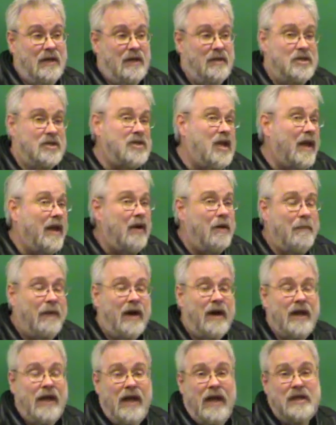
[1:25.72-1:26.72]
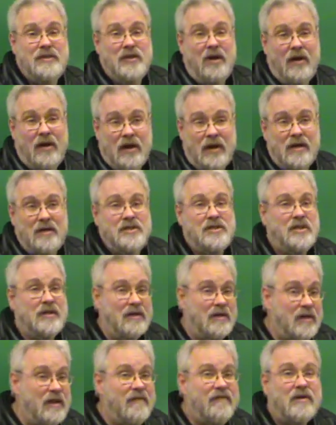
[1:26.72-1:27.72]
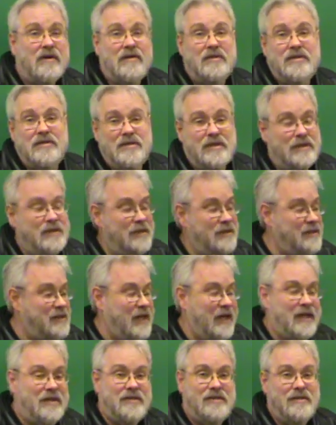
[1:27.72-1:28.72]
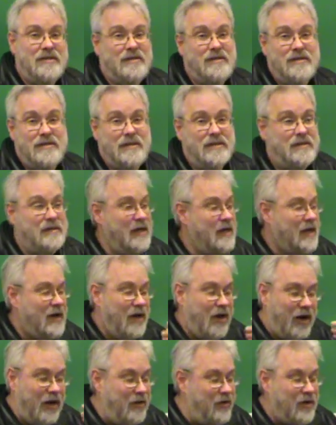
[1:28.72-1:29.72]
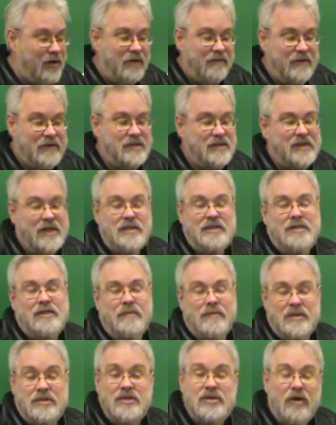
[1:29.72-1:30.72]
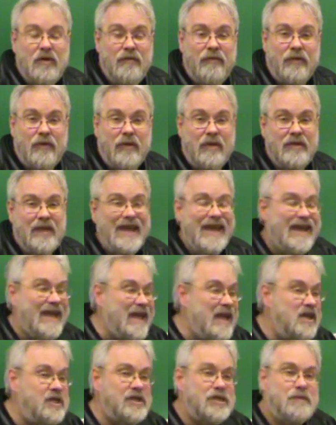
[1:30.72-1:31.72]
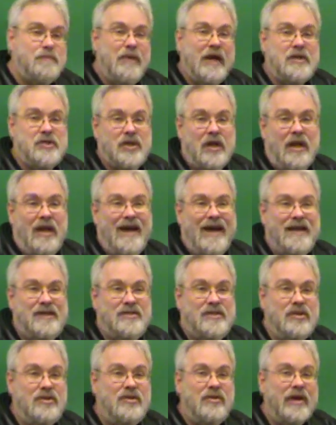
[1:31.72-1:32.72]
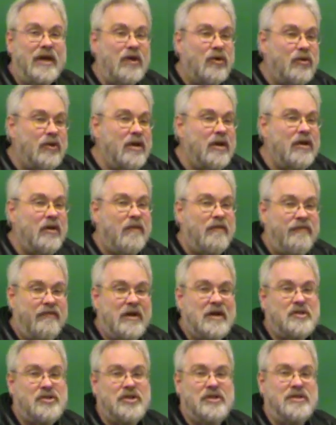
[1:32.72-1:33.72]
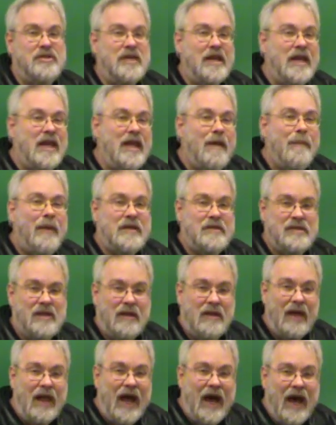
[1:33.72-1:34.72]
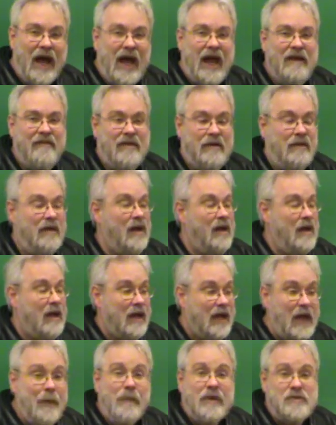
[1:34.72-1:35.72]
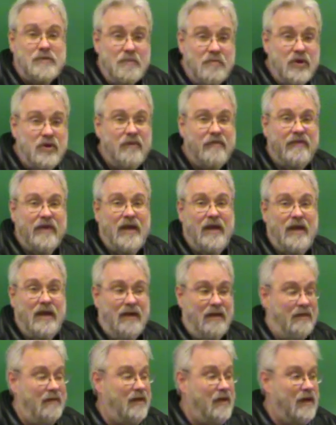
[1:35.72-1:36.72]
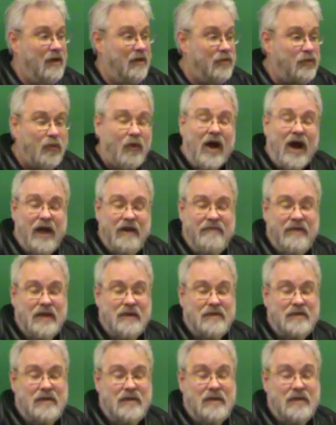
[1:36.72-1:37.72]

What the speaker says: Just like our body has hearts and livers and intestines and our nervous system and so forth, each specialized in doing critical functions to keep us alive and keep us moving and thriving.